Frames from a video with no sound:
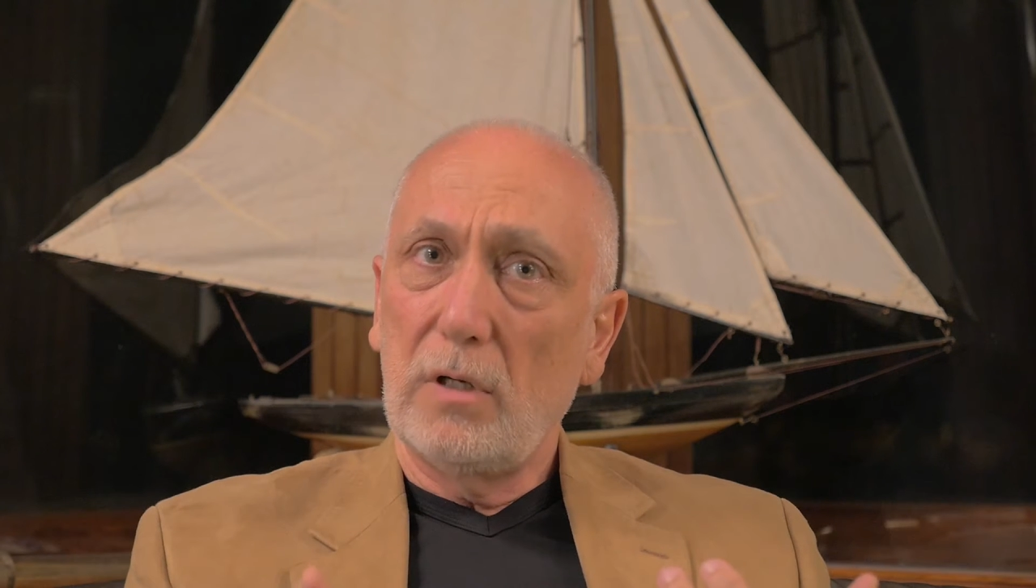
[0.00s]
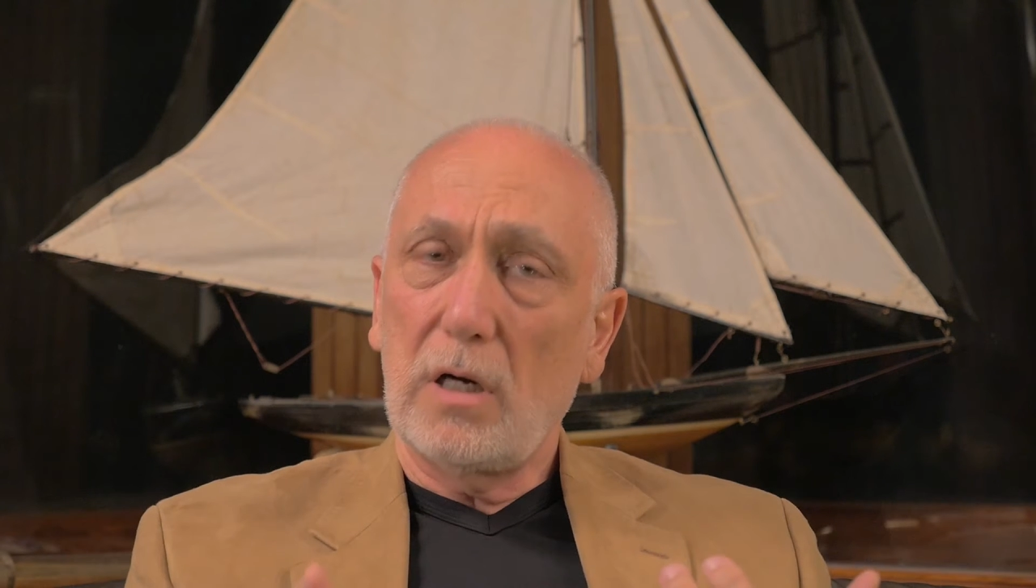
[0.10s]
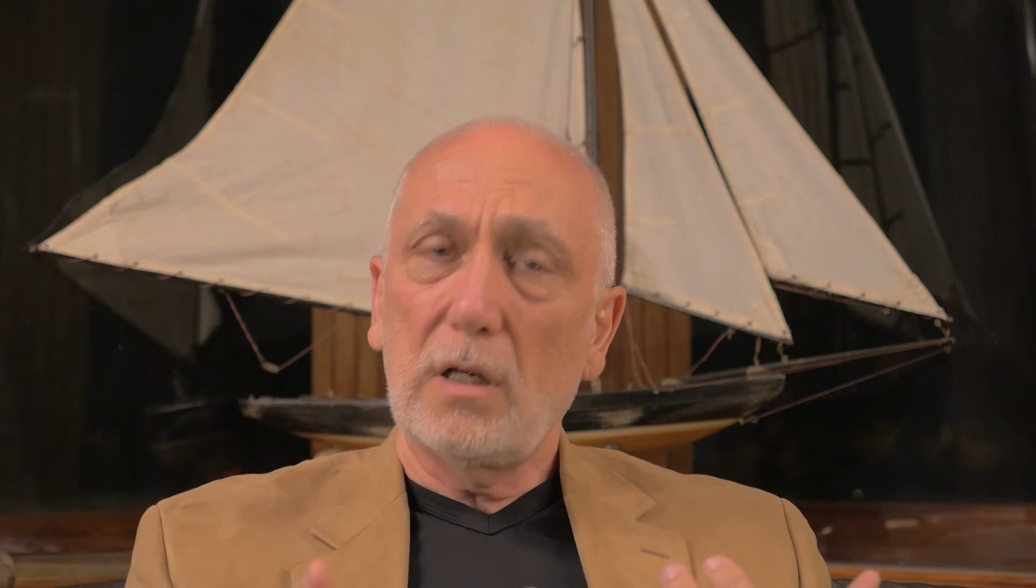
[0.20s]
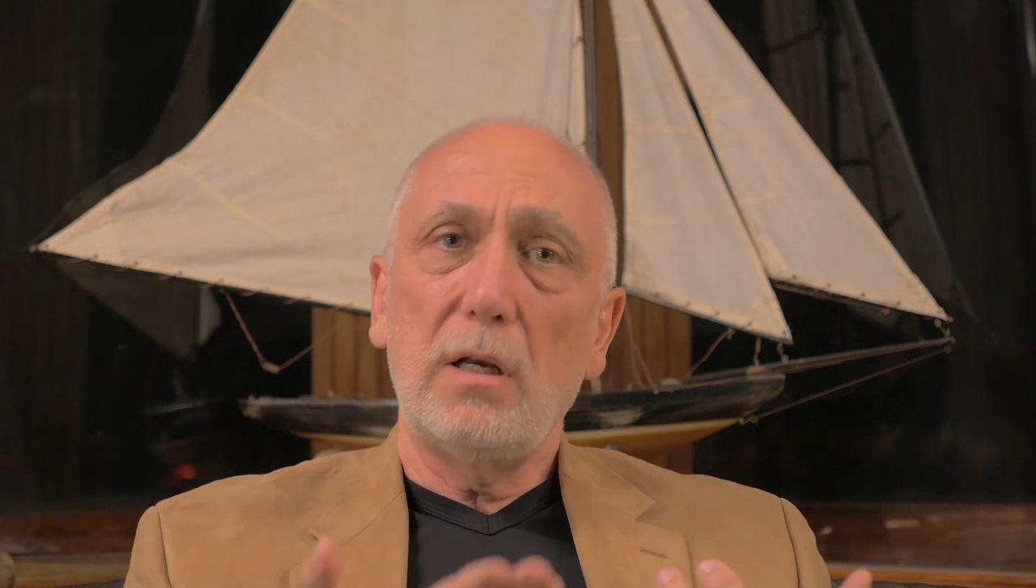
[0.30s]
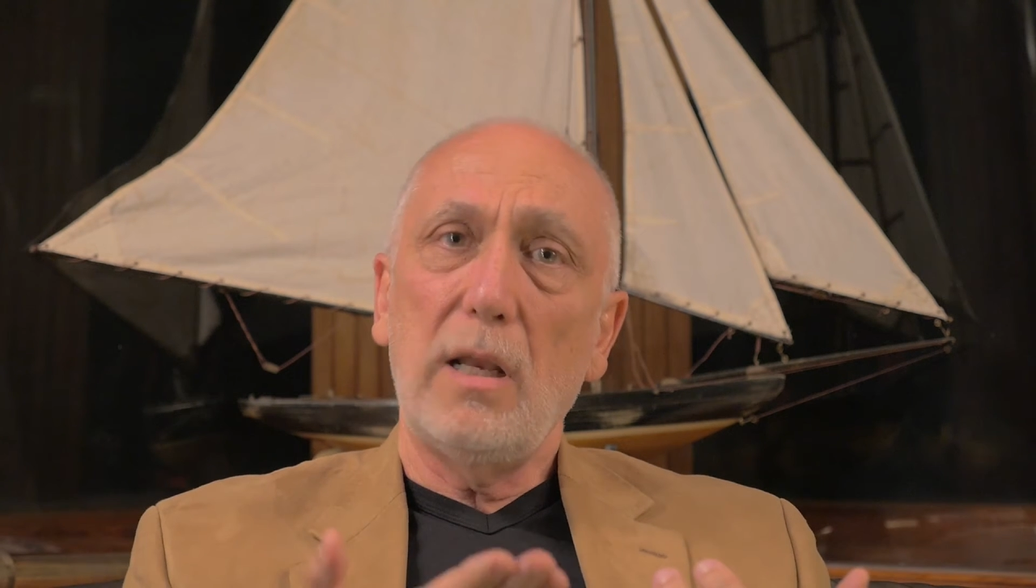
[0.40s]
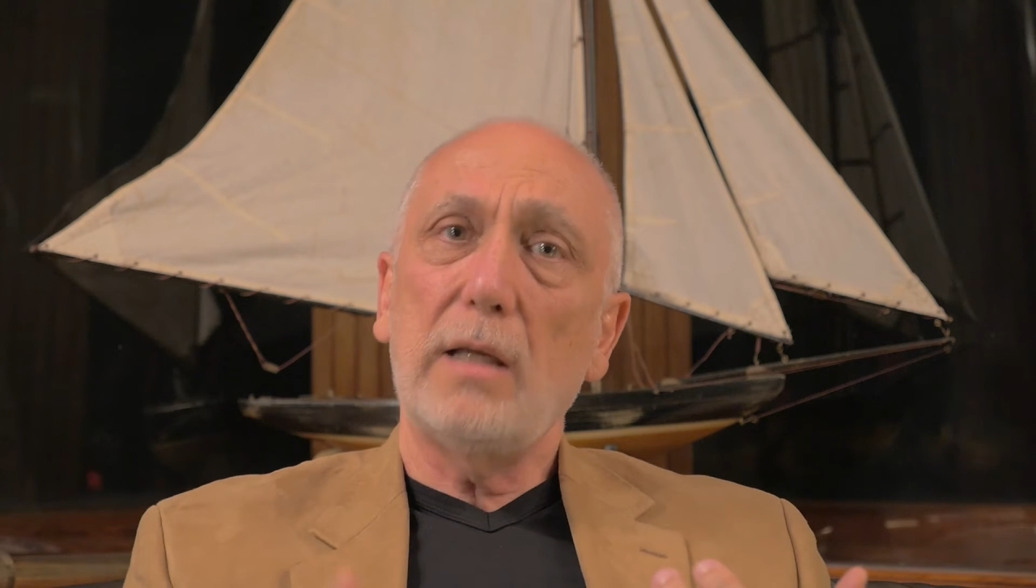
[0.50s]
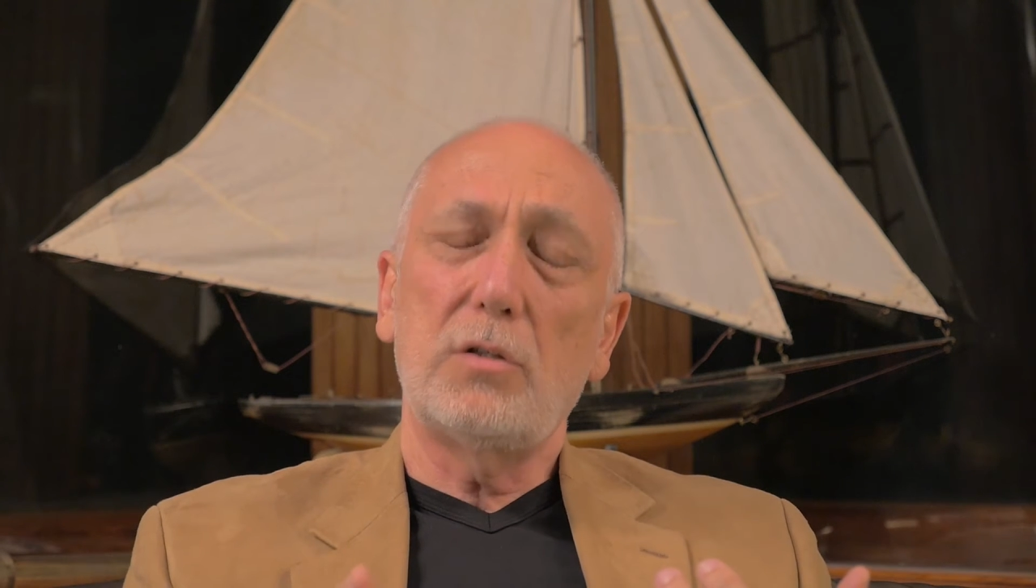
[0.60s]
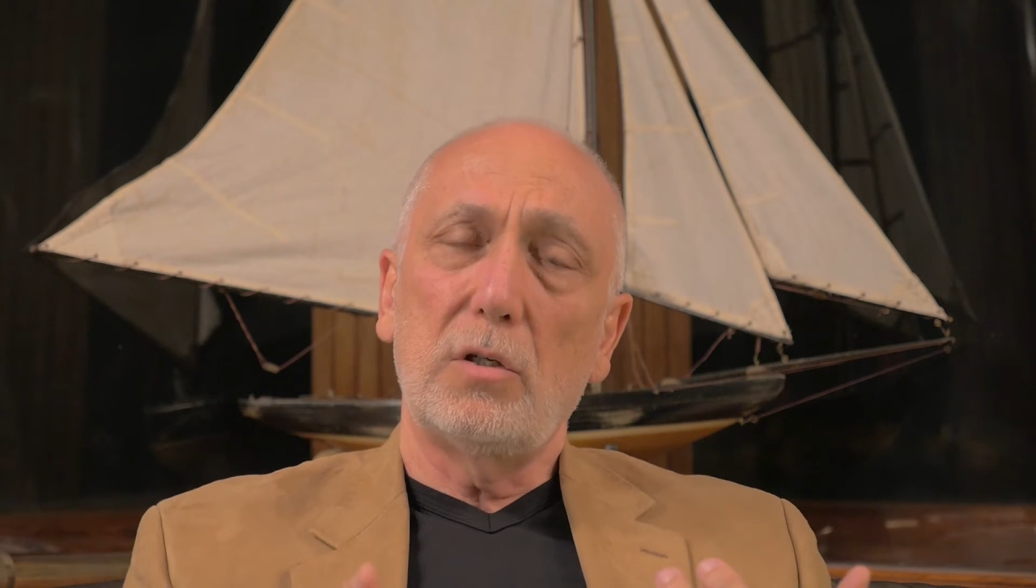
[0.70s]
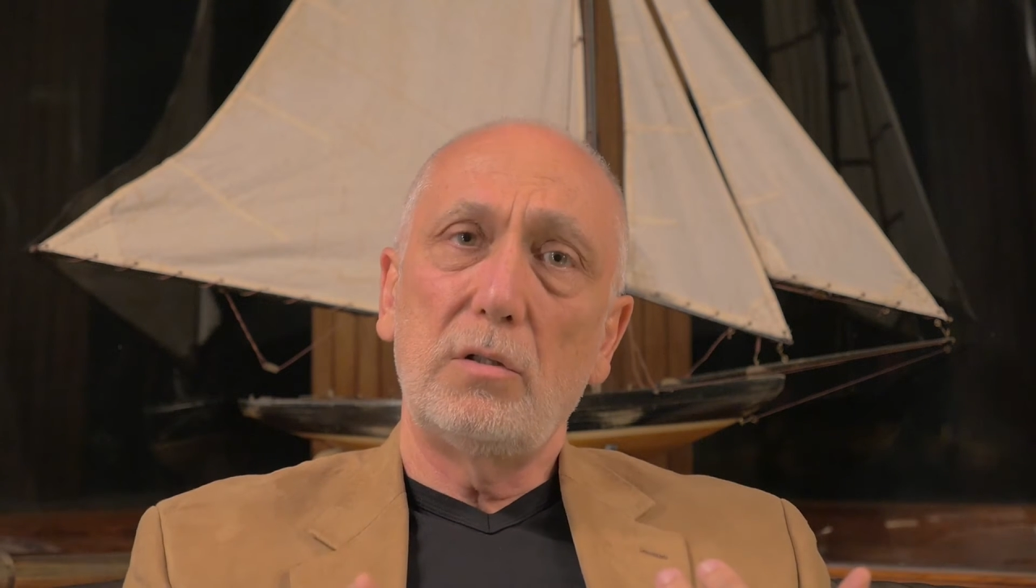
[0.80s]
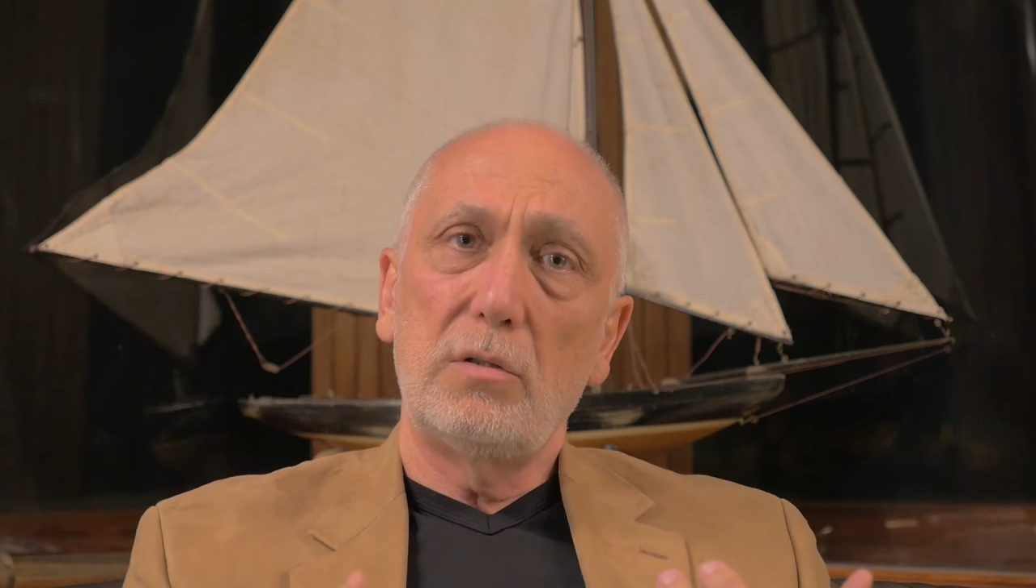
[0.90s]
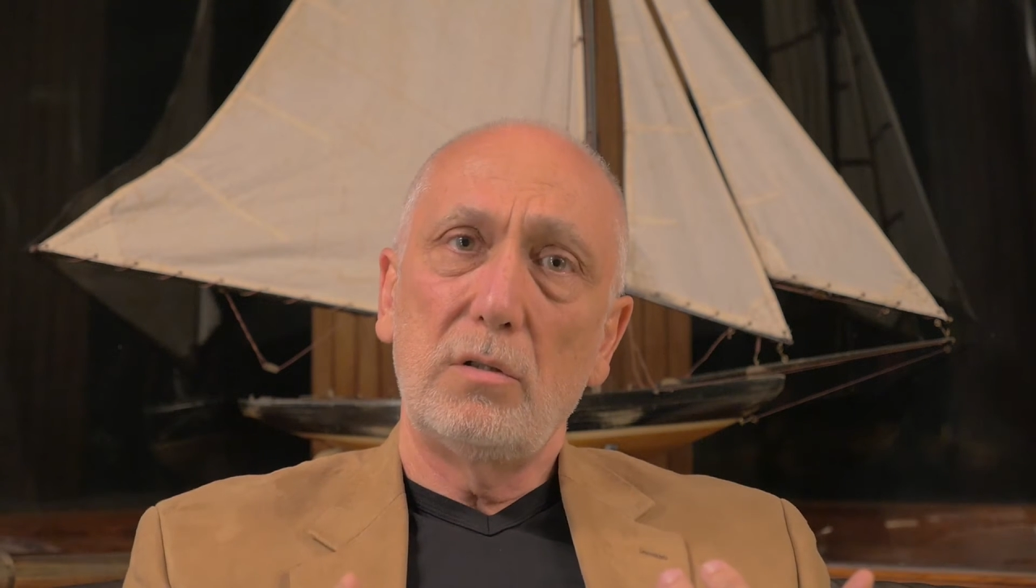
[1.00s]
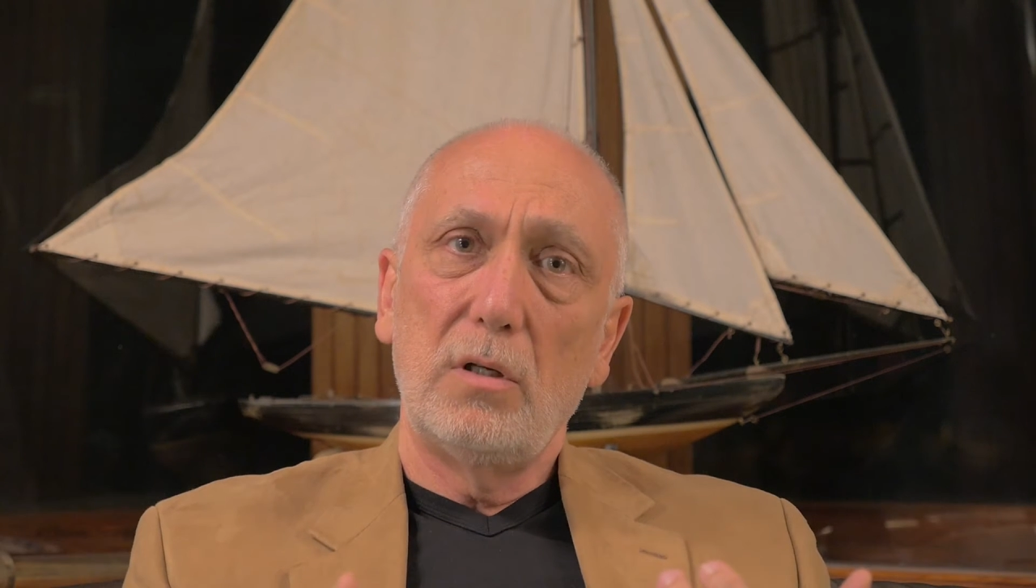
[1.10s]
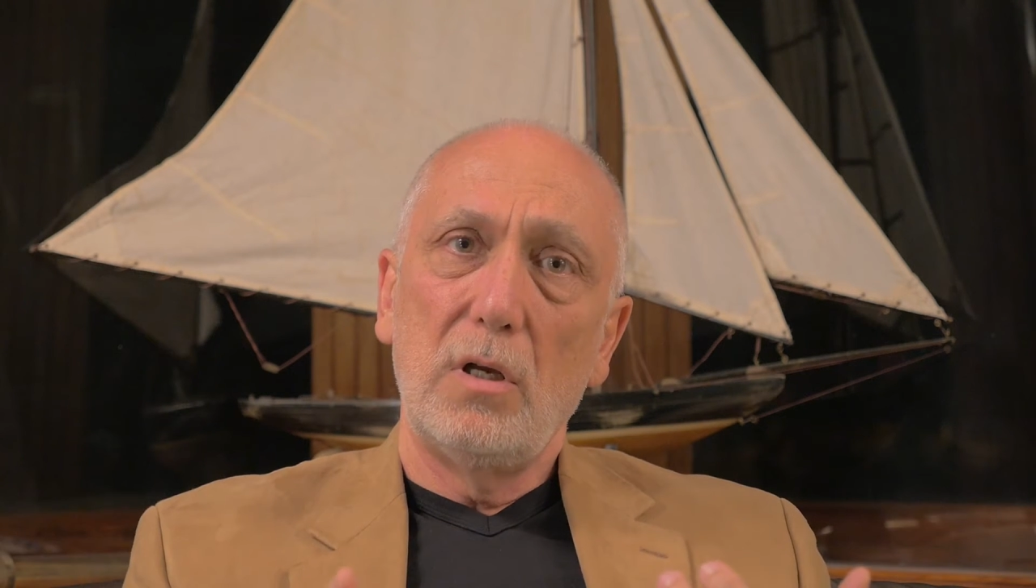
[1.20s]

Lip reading: are connected.